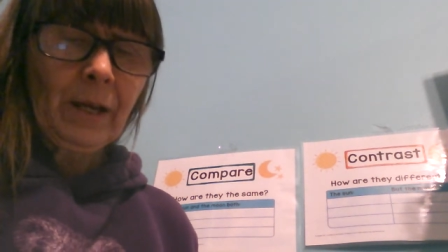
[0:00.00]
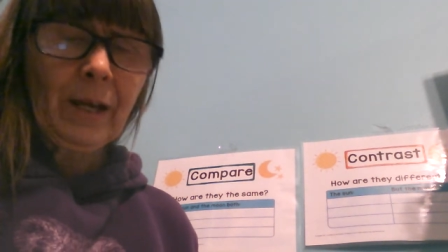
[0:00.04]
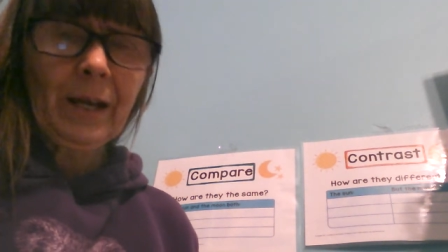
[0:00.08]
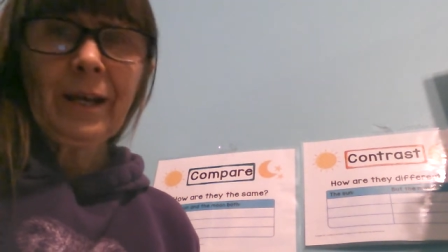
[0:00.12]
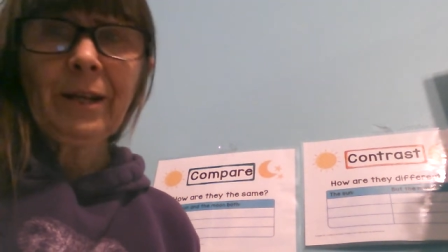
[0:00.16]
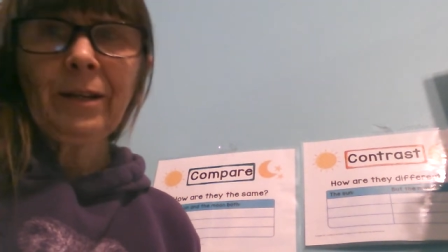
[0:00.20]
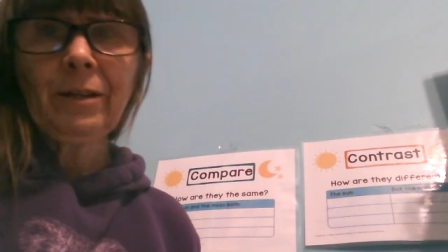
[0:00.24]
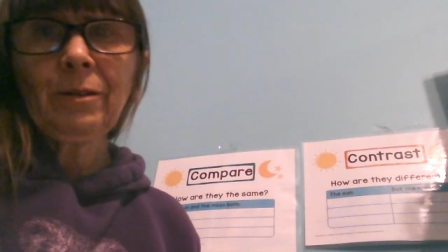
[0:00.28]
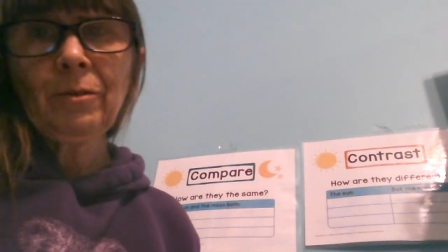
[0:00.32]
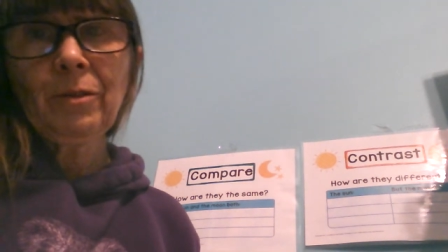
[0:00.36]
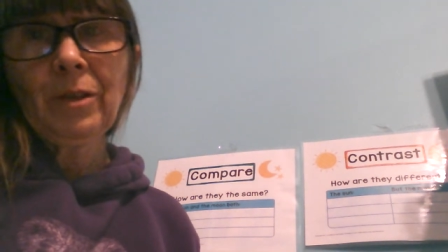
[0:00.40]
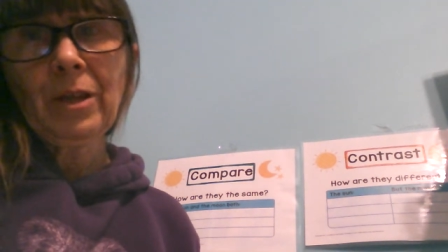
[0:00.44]

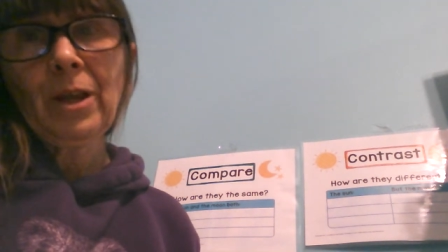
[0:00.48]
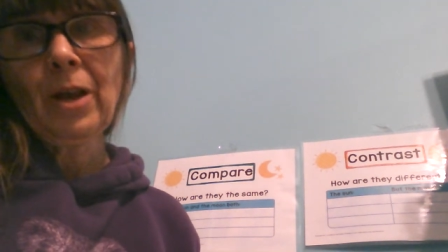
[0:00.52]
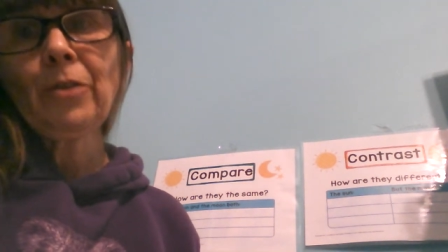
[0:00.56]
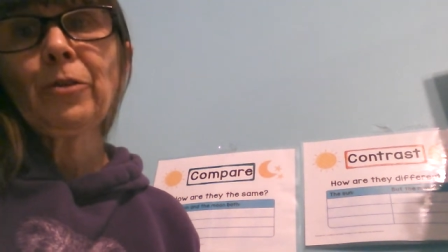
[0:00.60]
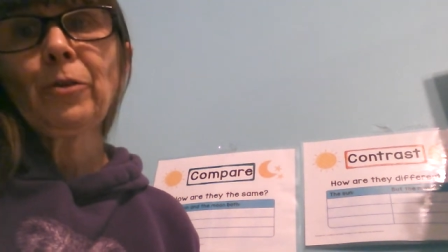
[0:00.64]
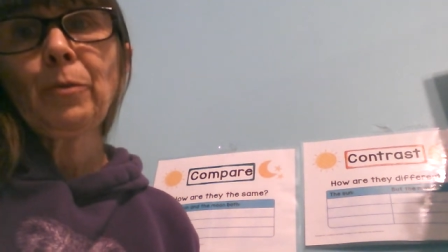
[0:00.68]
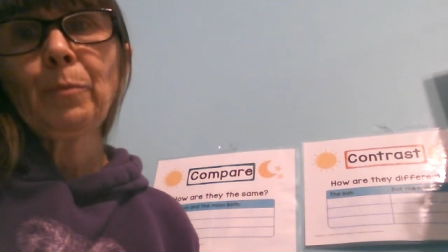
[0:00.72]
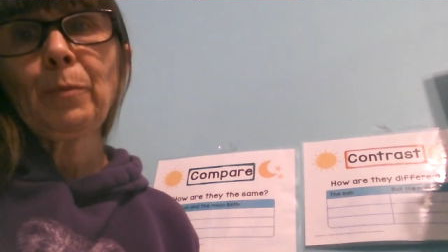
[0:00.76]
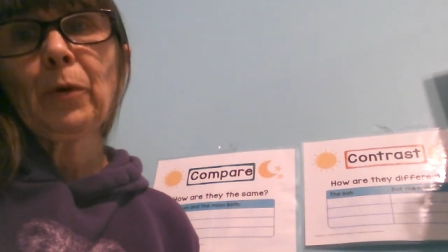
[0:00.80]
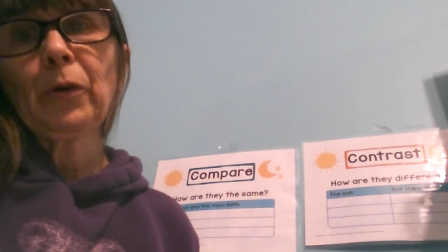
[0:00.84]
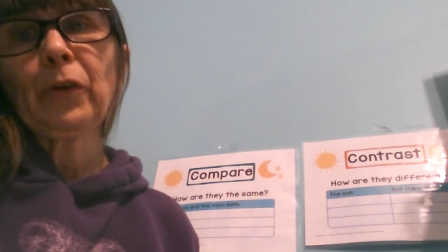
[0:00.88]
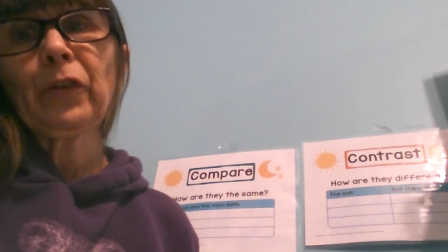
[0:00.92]
And the
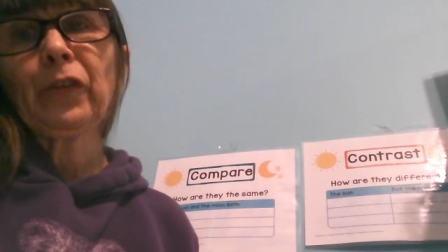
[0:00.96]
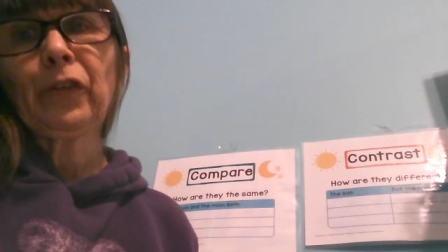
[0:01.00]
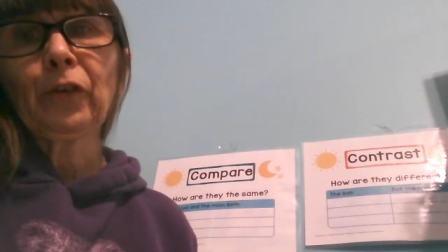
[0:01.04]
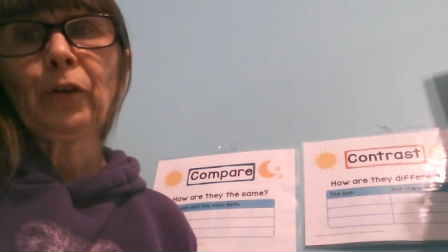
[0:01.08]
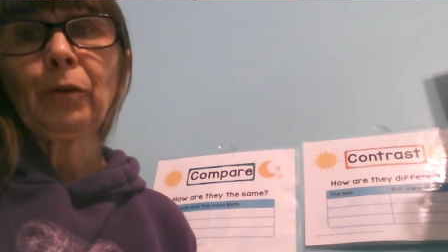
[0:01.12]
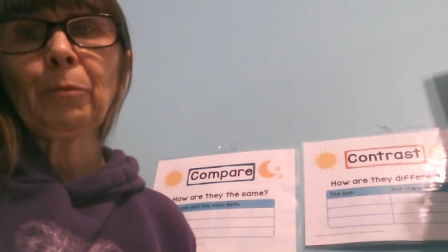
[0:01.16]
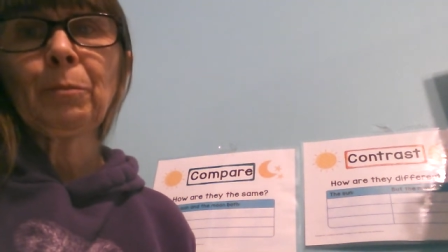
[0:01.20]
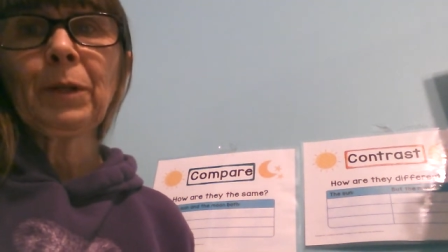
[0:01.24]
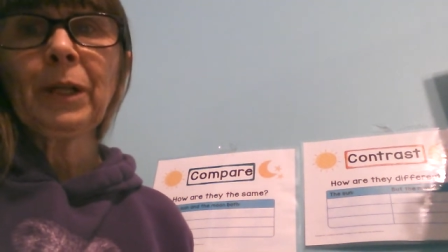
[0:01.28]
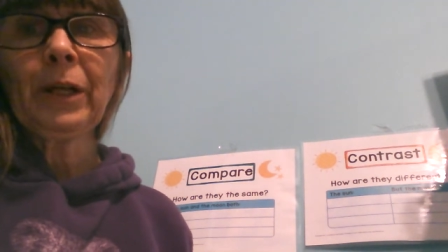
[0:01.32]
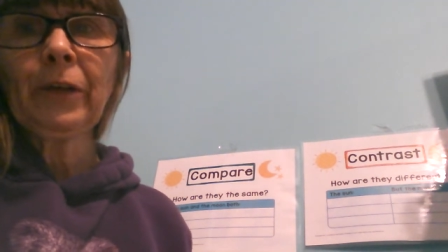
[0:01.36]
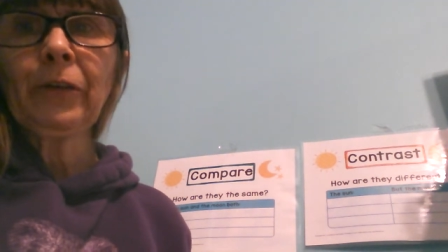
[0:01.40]
other books
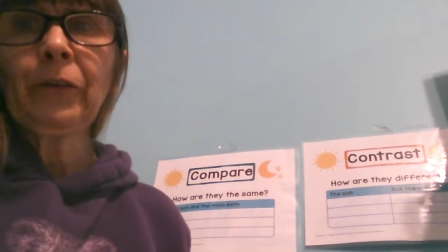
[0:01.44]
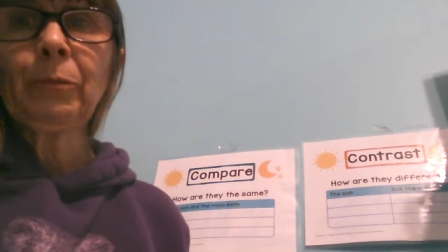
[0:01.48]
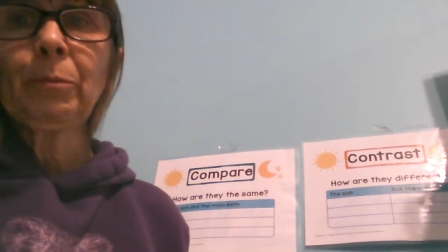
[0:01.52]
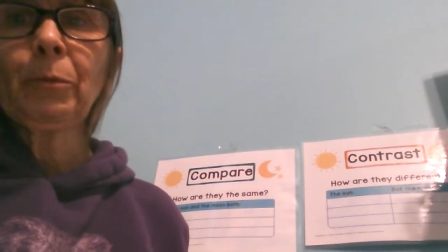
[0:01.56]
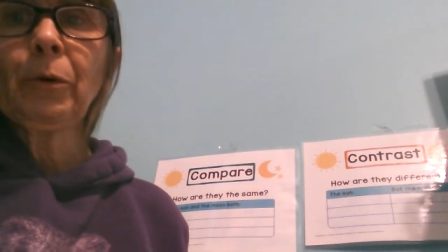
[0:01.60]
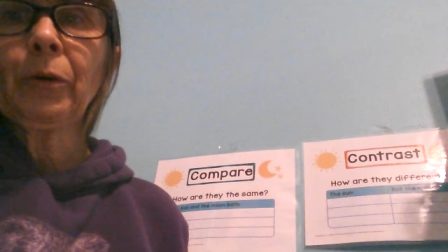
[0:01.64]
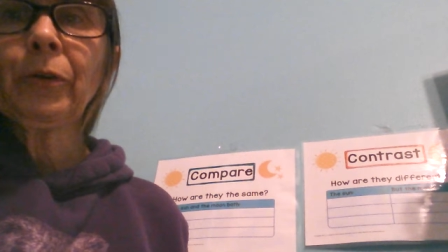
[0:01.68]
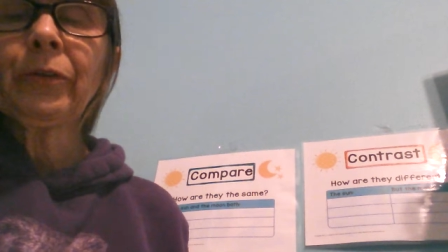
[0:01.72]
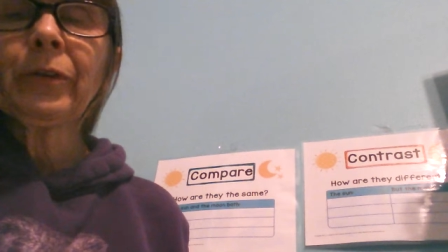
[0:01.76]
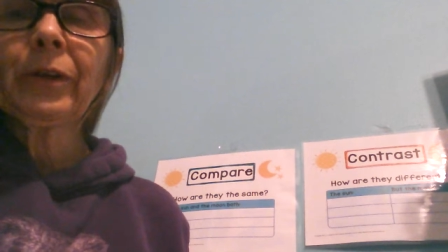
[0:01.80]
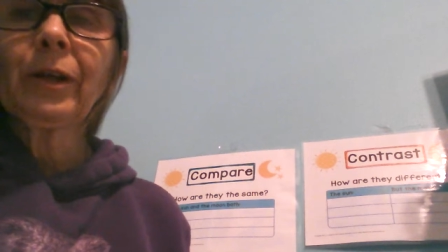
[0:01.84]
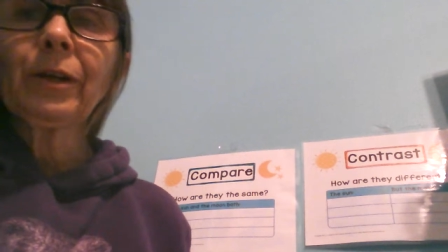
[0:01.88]
took place
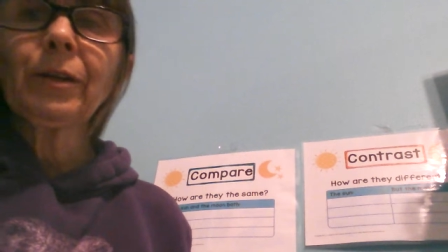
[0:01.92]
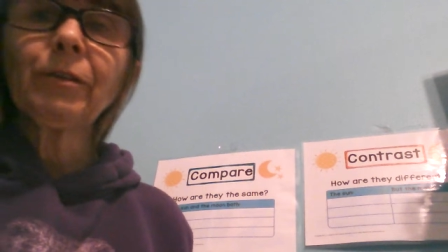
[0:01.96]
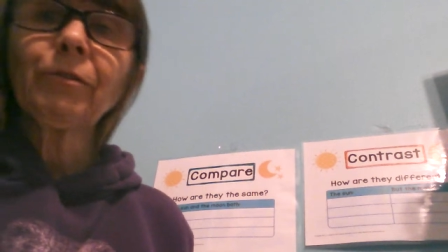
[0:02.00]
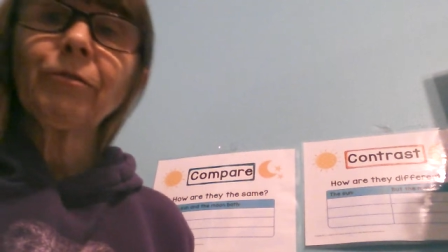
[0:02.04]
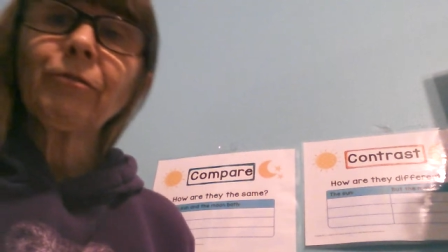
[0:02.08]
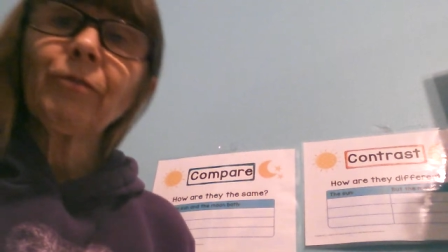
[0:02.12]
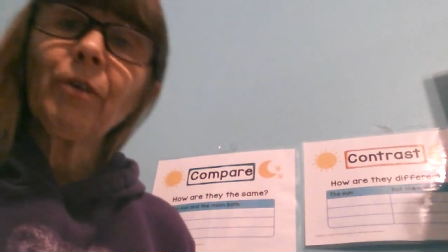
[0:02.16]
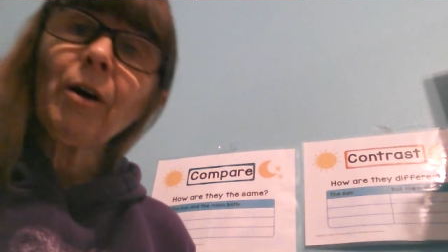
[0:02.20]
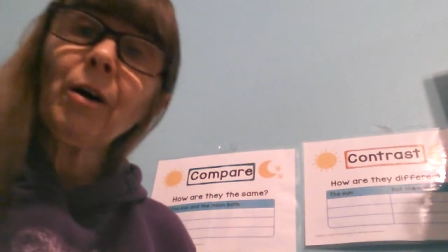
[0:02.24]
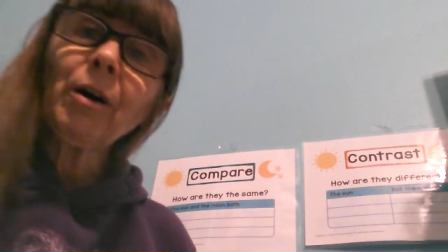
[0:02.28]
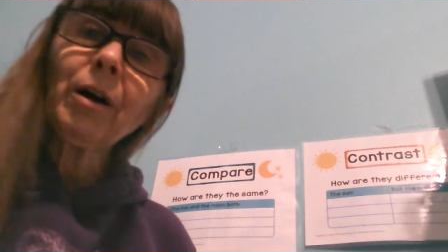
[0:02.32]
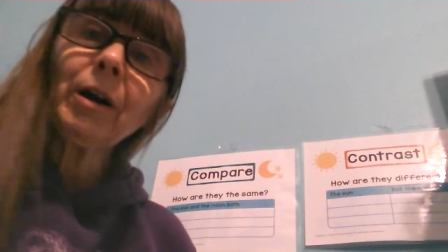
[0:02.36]
mostly on the
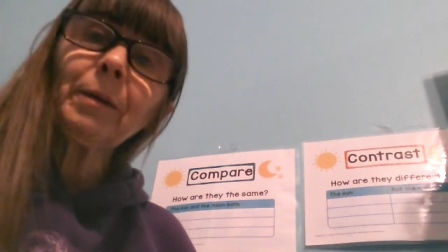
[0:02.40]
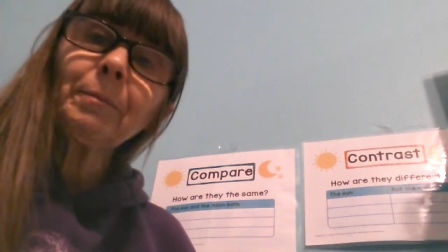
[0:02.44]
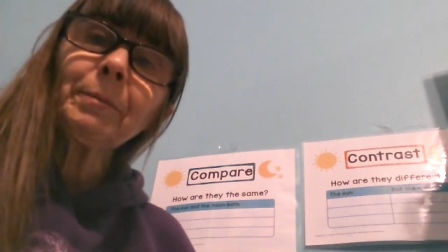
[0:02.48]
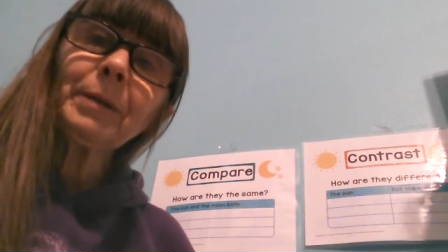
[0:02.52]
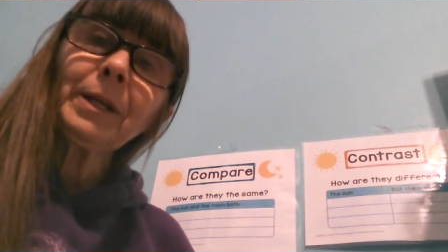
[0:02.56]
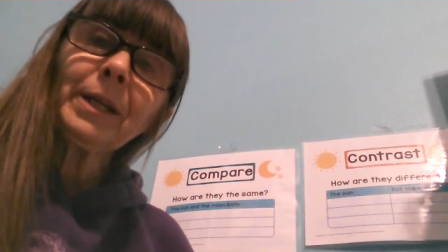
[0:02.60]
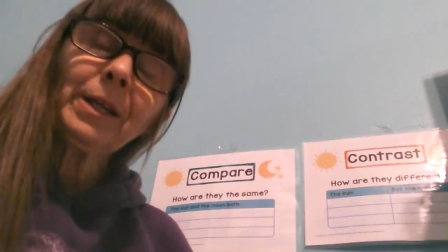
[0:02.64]
farm,